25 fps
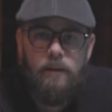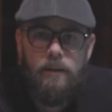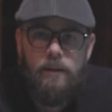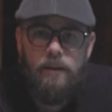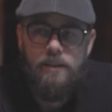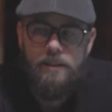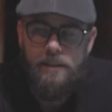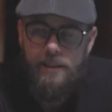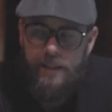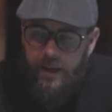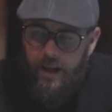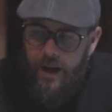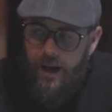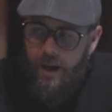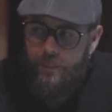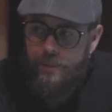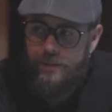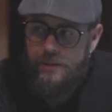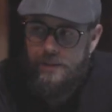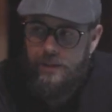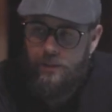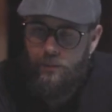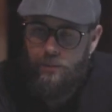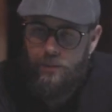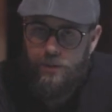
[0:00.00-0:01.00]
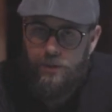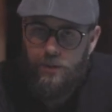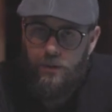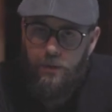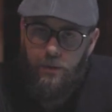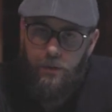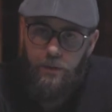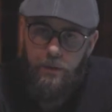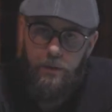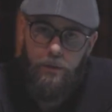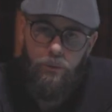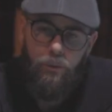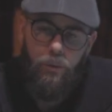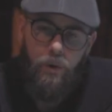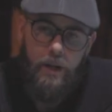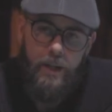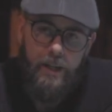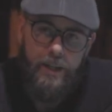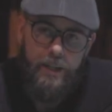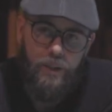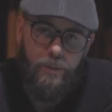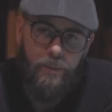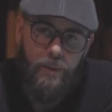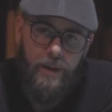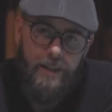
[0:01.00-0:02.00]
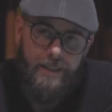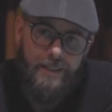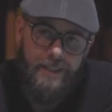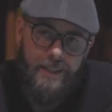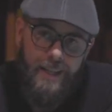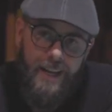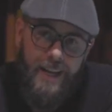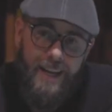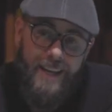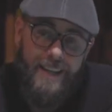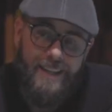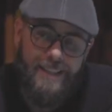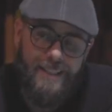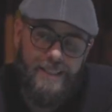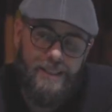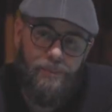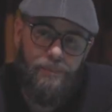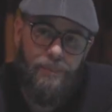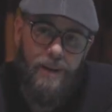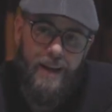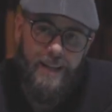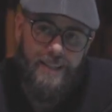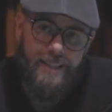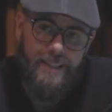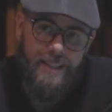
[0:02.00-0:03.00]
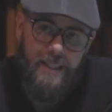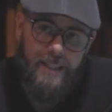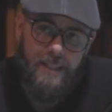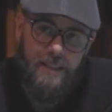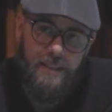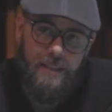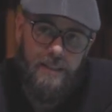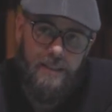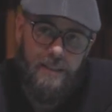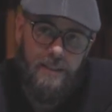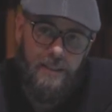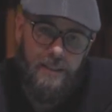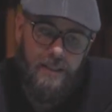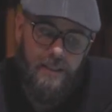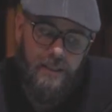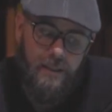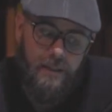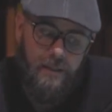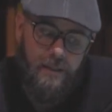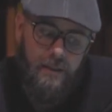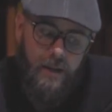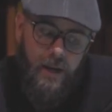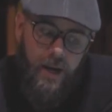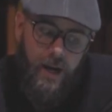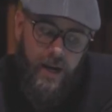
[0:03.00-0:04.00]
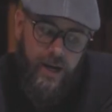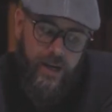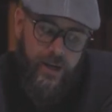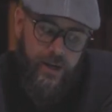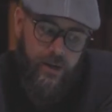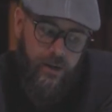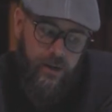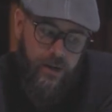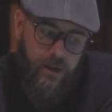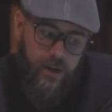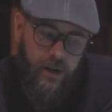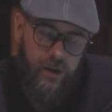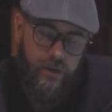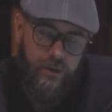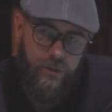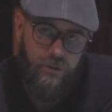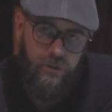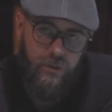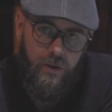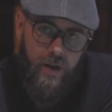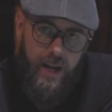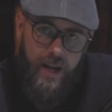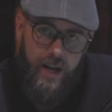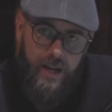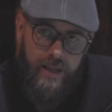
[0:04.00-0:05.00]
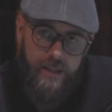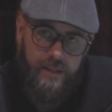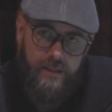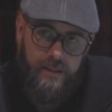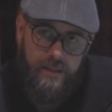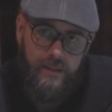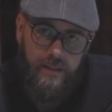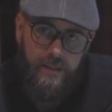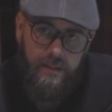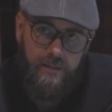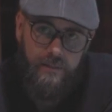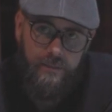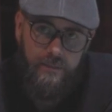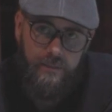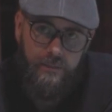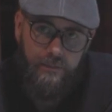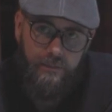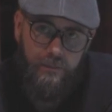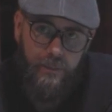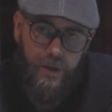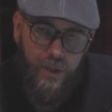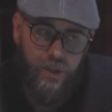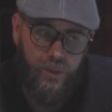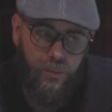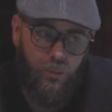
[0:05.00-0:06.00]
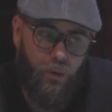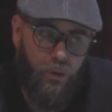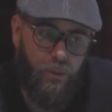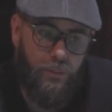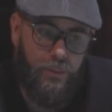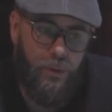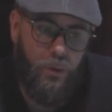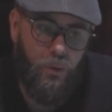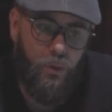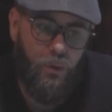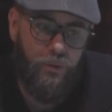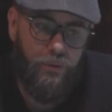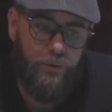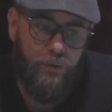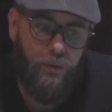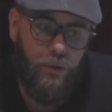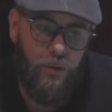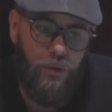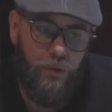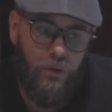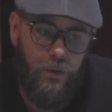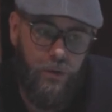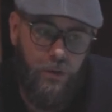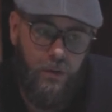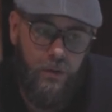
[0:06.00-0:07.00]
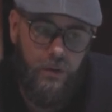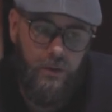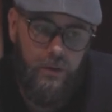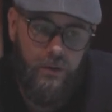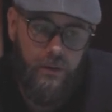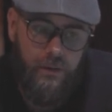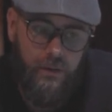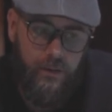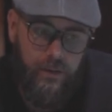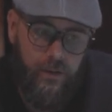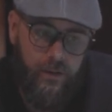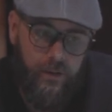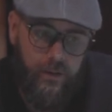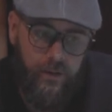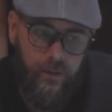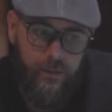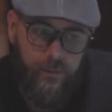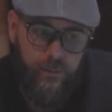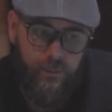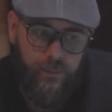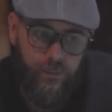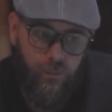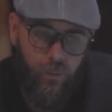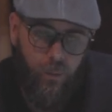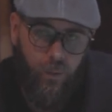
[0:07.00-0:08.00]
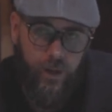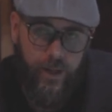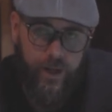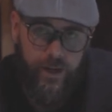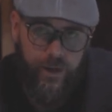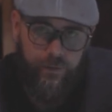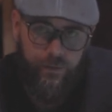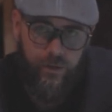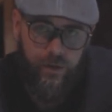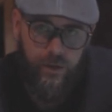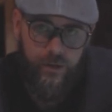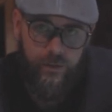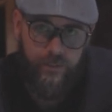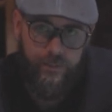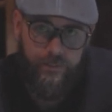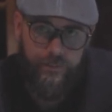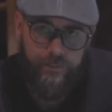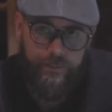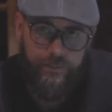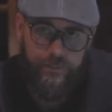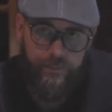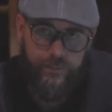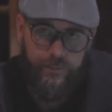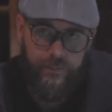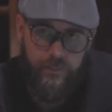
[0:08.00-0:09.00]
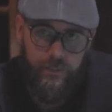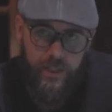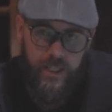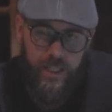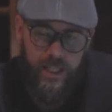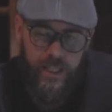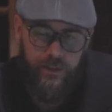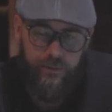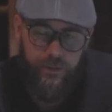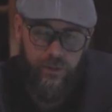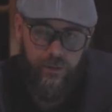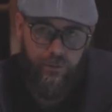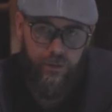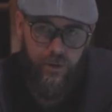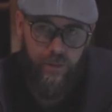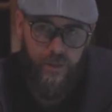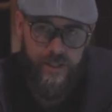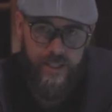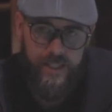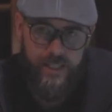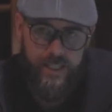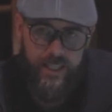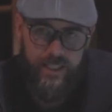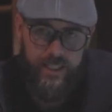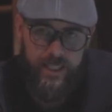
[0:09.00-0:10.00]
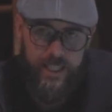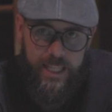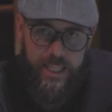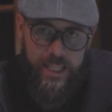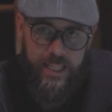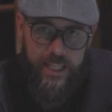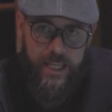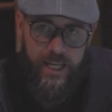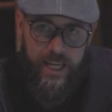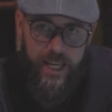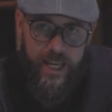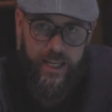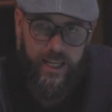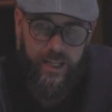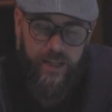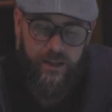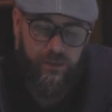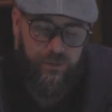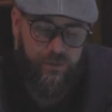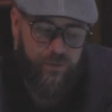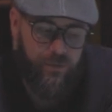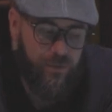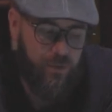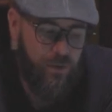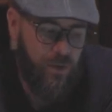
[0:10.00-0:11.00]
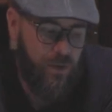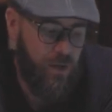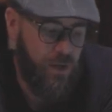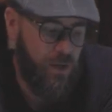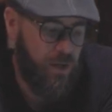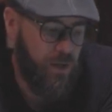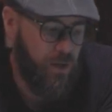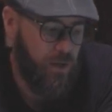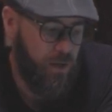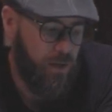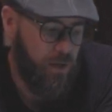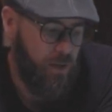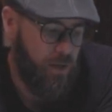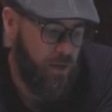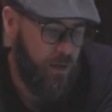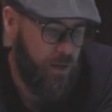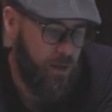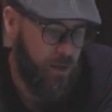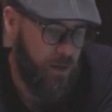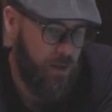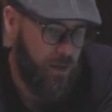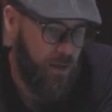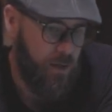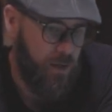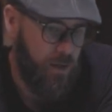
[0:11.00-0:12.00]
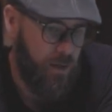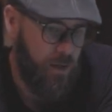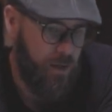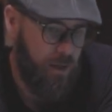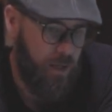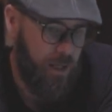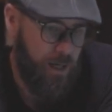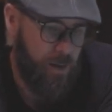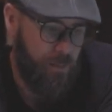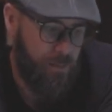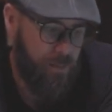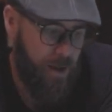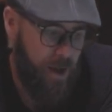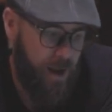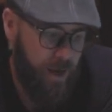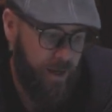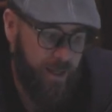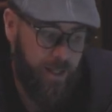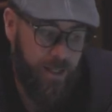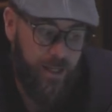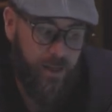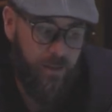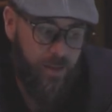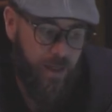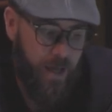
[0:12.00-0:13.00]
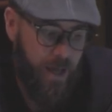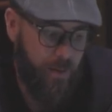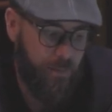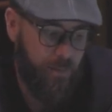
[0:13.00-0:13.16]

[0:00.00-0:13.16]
It's the opposite result of what I expected. I expected higher contrast, much more beautiful, whatever, even from a slightly thin negative. And I'm not getting that.